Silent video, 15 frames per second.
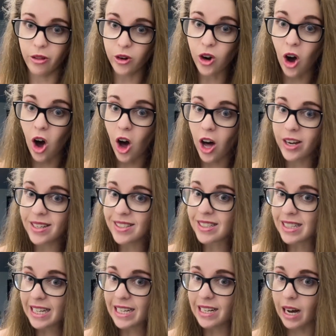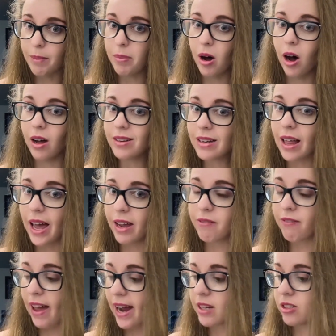con is cleanup. Unlike
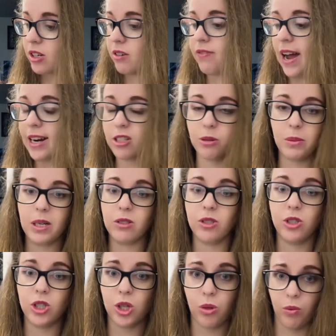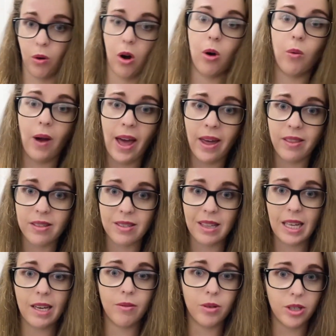Factor meals, you just throw away the
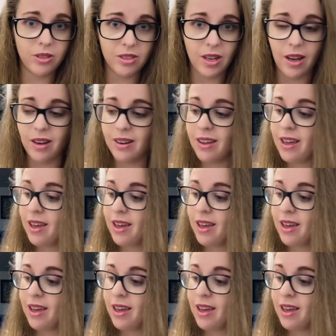sleeve when you're done.